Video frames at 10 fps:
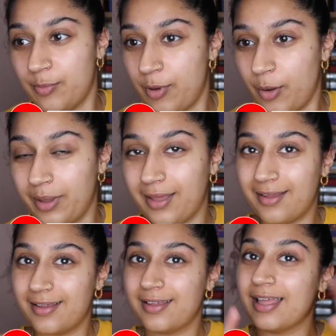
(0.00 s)
a poet,
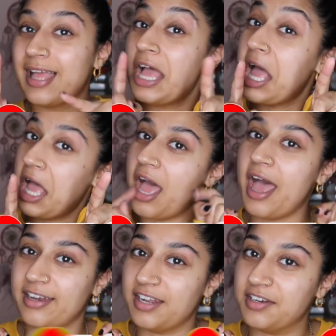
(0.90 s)

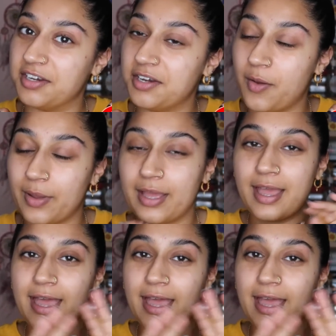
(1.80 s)
and I didn't know it.